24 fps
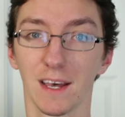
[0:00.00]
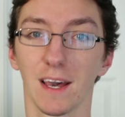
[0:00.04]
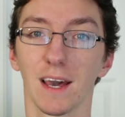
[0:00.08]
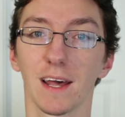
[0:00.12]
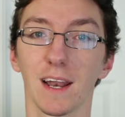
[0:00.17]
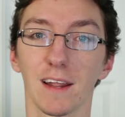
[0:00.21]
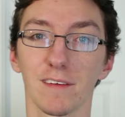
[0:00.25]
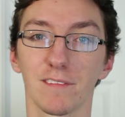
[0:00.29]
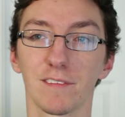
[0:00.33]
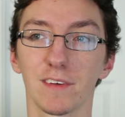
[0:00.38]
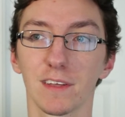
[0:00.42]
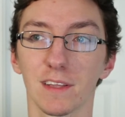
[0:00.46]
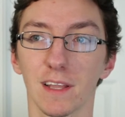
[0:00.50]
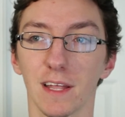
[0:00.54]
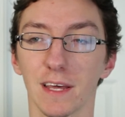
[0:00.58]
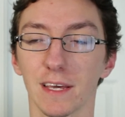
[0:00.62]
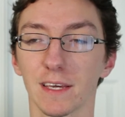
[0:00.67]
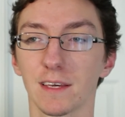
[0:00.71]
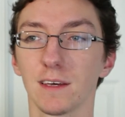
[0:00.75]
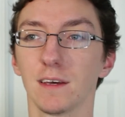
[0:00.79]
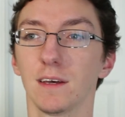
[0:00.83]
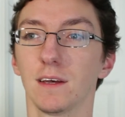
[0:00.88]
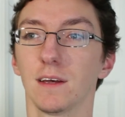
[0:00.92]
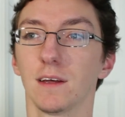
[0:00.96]
and I feel
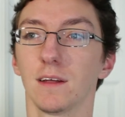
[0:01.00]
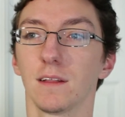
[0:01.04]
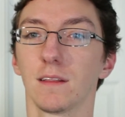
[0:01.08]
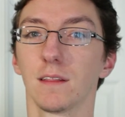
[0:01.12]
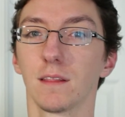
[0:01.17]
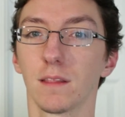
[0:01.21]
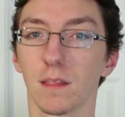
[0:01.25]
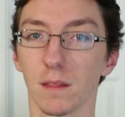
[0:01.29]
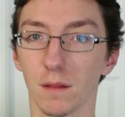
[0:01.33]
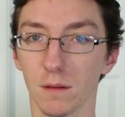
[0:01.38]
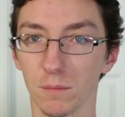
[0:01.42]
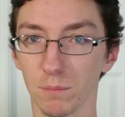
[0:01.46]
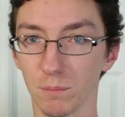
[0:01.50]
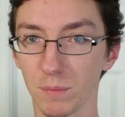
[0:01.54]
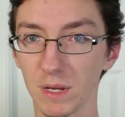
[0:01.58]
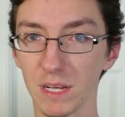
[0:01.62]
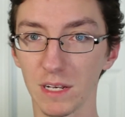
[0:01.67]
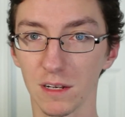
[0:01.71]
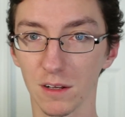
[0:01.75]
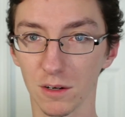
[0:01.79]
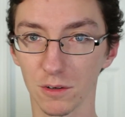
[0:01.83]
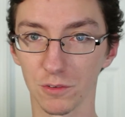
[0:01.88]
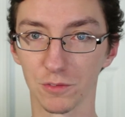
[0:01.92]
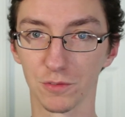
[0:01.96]
like the
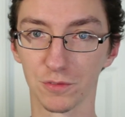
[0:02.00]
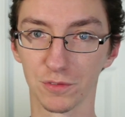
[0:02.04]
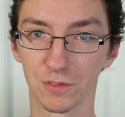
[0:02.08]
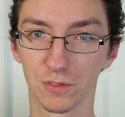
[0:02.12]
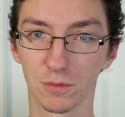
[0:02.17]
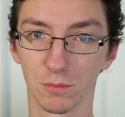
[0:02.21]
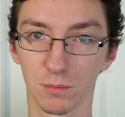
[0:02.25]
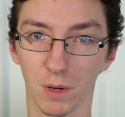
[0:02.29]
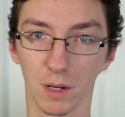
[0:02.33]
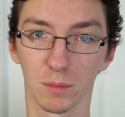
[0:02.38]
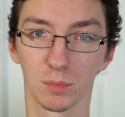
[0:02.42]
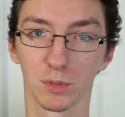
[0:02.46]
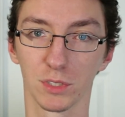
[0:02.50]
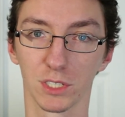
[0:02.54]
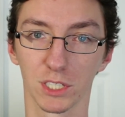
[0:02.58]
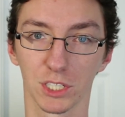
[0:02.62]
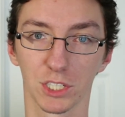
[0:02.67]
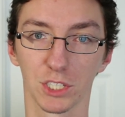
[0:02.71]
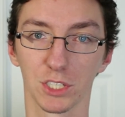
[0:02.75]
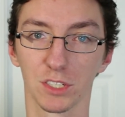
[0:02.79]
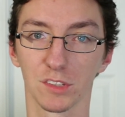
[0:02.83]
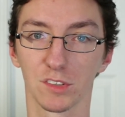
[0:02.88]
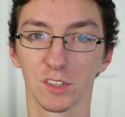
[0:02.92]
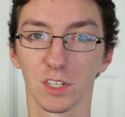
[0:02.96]
meat of my
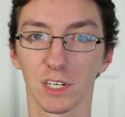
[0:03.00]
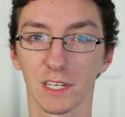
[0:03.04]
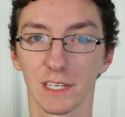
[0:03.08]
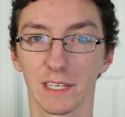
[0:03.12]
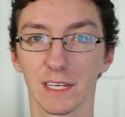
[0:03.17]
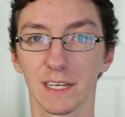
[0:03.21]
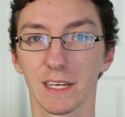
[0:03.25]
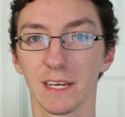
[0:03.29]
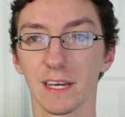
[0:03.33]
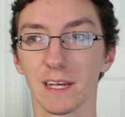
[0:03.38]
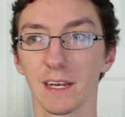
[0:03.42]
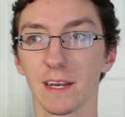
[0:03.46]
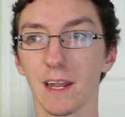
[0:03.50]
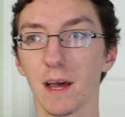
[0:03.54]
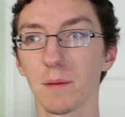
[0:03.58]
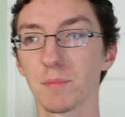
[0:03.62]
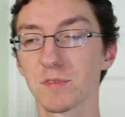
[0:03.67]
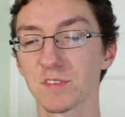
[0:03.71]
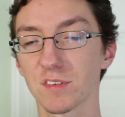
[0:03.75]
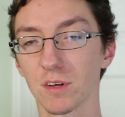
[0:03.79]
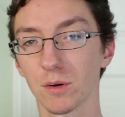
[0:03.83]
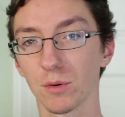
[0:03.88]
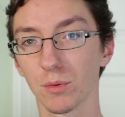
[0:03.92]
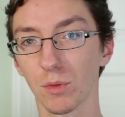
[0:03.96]
prediction is going to kick in
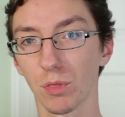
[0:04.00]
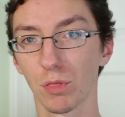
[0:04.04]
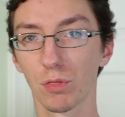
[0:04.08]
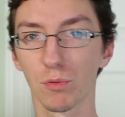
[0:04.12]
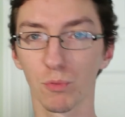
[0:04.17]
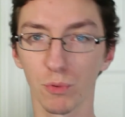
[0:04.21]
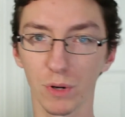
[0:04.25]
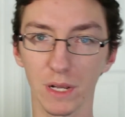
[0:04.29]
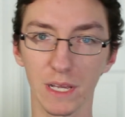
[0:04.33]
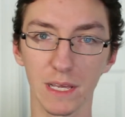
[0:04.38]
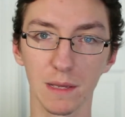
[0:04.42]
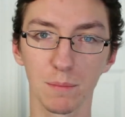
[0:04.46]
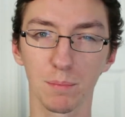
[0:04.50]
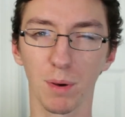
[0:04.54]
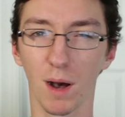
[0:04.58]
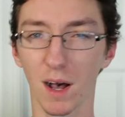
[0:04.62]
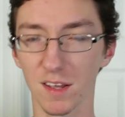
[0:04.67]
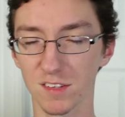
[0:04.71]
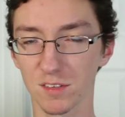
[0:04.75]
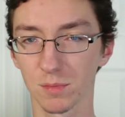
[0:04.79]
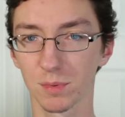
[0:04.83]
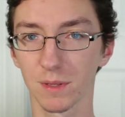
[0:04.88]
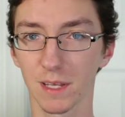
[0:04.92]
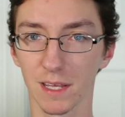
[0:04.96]
episode 3,
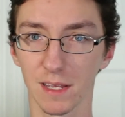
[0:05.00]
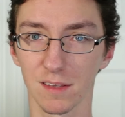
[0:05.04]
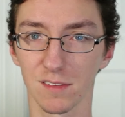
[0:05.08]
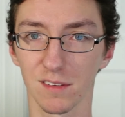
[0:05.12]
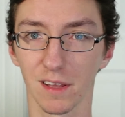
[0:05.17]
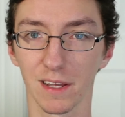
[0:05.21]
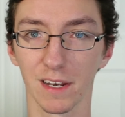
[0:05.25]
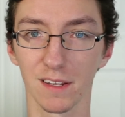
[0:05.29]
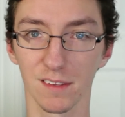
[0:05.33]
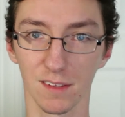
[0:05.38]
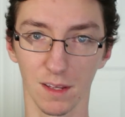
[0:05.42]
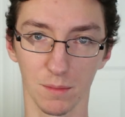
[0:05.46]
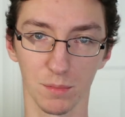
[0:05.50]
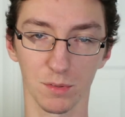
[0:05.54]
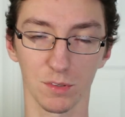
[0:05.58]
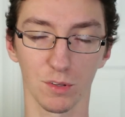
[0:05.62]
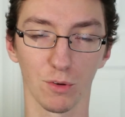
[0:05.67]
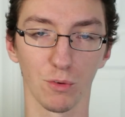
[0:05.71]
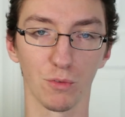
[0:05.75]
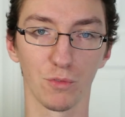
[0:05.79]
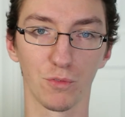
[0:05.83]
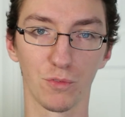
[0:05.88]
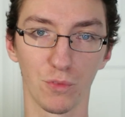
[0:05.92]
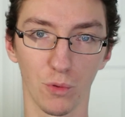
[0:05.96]
possibly as late as
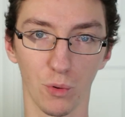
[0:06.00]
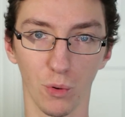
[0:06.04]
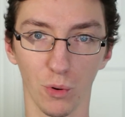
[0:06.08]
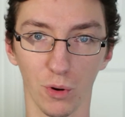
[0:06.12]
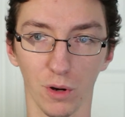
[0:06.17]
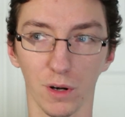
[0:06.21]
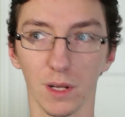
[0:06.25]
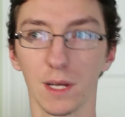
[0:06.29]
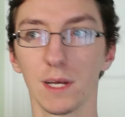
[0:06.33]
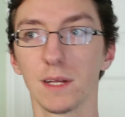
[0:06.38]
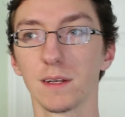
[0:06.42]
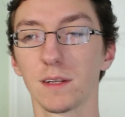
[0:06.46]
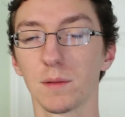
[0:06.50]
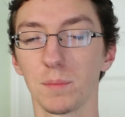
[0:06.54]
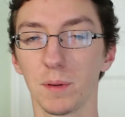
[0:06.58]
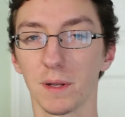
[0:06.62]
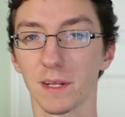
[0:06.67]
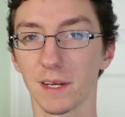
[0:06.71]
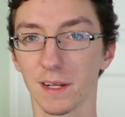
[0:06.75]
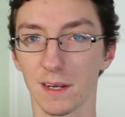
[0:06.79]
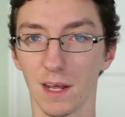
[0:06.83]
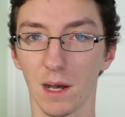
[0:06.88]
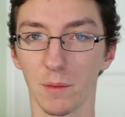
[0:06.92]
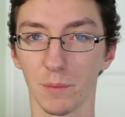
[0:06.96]
episode 4,
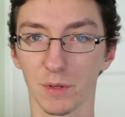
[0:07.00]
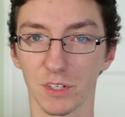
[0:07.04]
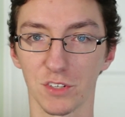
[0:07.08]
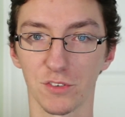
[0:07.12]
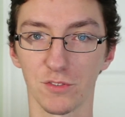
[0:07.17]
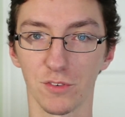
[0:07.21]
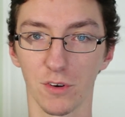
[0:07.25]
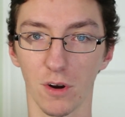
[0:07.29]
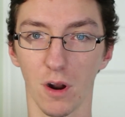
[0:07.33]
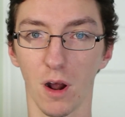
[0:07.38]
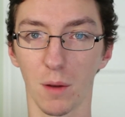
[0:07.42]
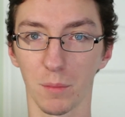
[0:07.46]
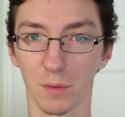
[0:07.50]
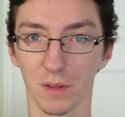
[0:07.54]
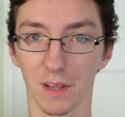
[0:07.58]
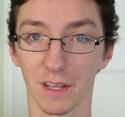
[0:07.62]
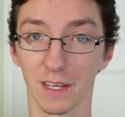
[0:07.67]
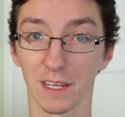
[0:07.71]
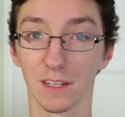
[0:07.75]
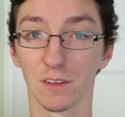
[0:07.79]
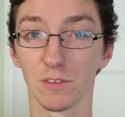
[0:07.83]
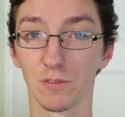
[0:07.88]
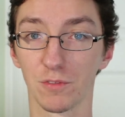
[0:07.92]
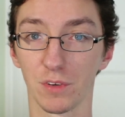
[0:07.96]
depending on how much drama they
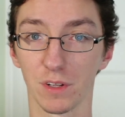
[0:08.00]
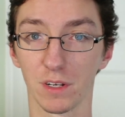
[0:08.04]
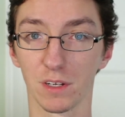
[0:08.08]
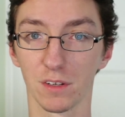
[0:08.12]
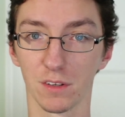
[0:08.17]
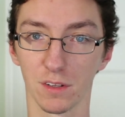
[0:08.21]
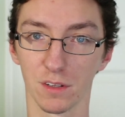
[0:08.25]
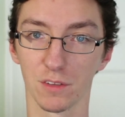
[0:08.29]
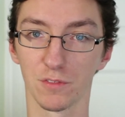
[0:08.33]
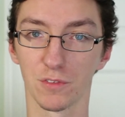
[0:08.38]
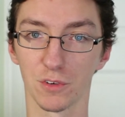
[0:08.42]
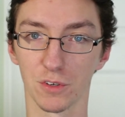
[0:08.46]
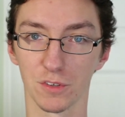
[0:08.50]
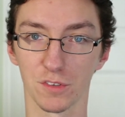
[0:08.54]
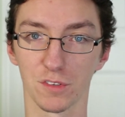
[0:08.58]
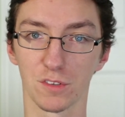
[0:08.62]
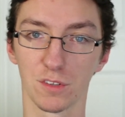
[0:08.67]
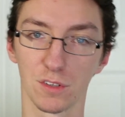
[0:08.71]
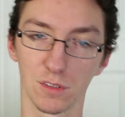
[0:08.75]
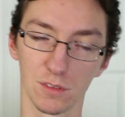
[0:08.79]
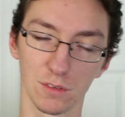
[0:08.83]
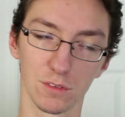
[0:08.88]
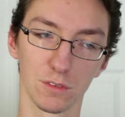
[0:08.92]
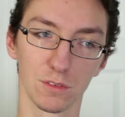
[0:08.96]
can fit into the
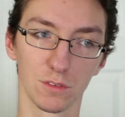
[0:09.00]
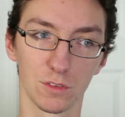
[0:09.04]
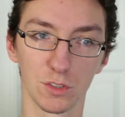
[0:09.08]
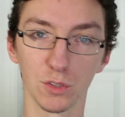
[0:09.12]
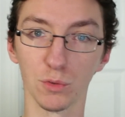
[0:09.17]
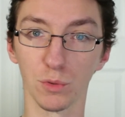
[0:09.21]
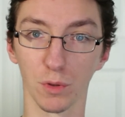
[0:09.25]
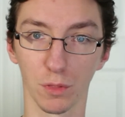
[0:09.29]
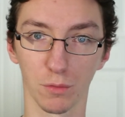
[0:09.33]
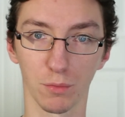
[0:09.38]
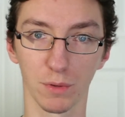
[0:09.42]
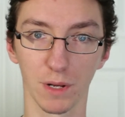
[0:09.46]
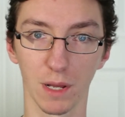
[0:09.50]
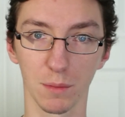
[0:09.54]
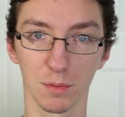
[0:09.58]
first 2 to 3